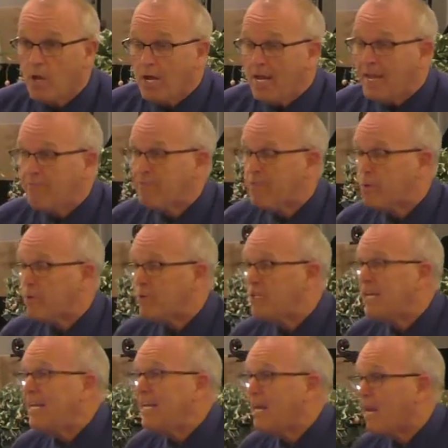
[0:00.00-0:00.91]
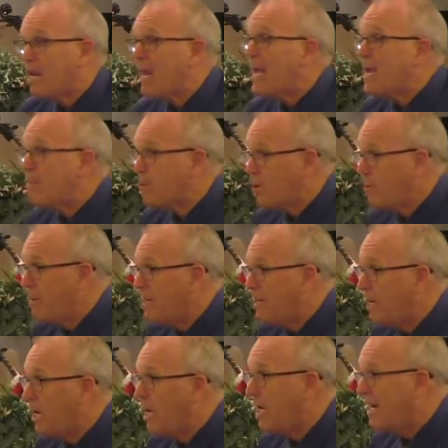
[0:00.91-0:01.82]
If there was any labor to be
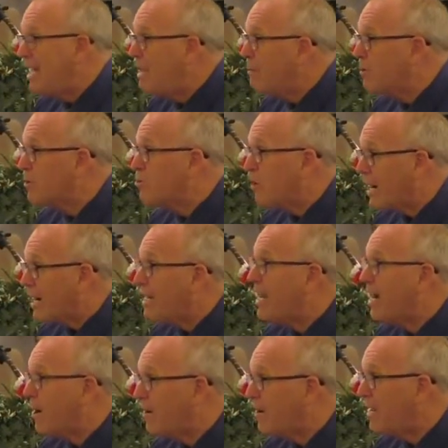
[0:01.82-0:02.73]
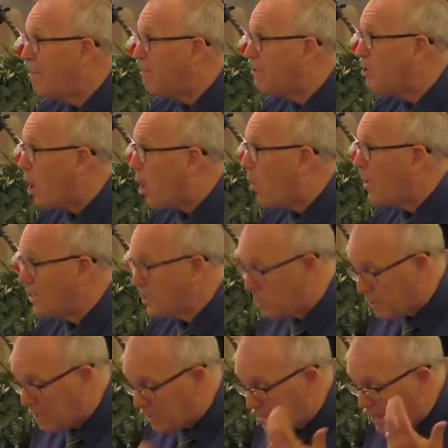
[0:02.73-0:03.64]
done, he was right there, and he was always with me and